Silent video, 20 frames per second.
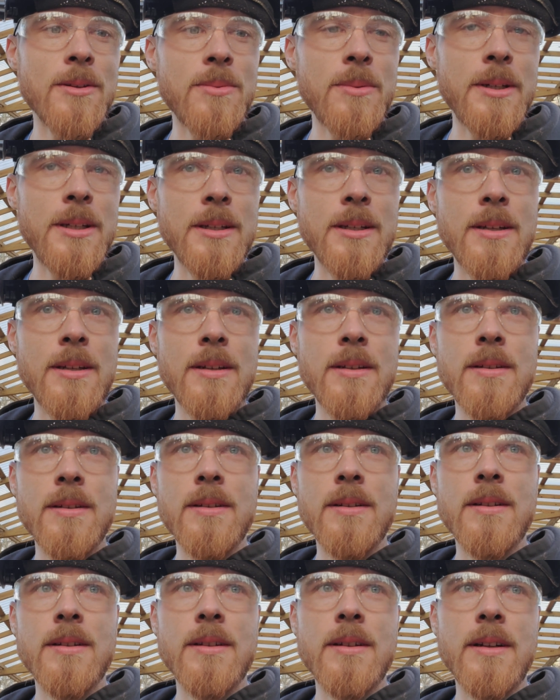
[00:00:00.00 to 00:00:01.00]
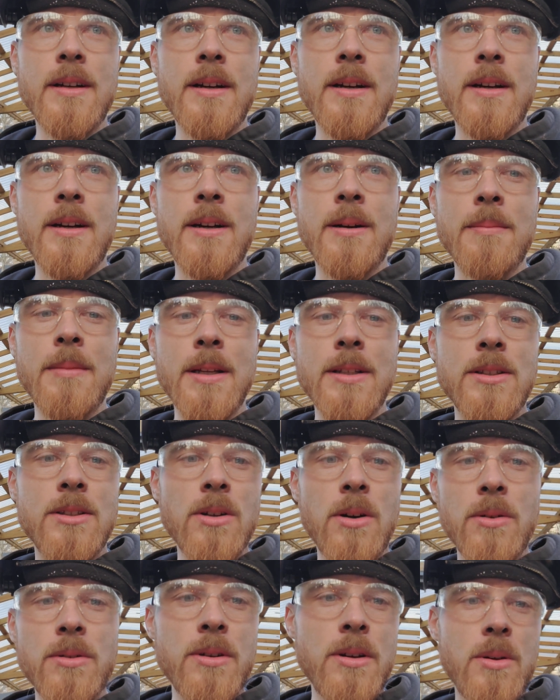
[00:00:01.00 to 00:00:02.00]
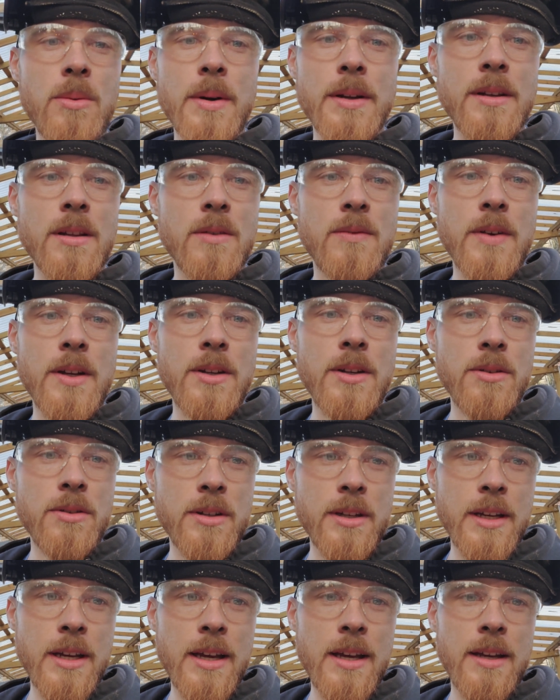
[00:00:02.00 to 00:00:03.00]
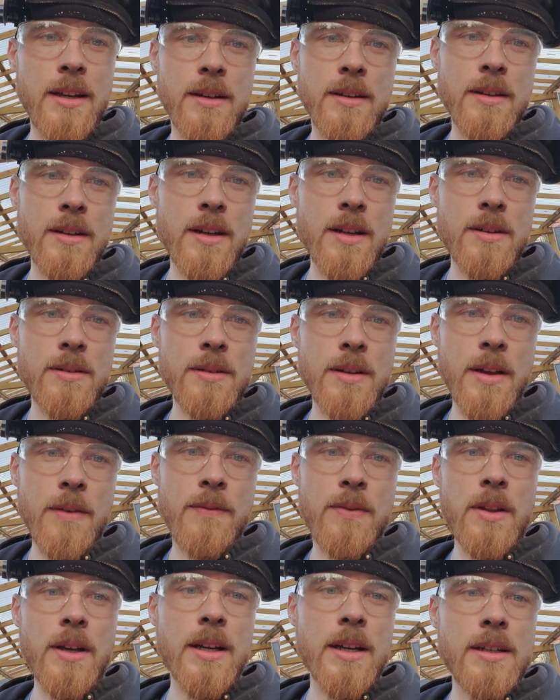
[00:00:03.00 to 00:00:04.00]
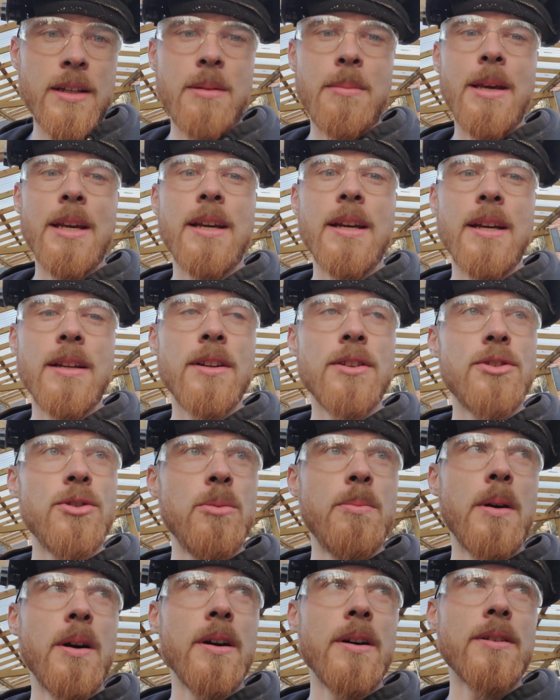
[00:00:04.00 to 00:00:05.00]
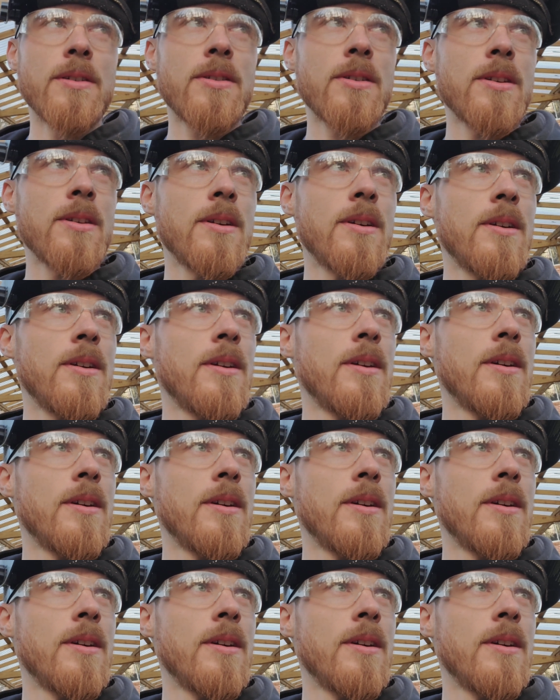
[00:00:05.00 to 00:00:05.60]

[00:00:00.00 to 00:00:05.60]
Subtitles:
this week. I don't know when this video is going to end. I feel like I need to make it into 2 parts.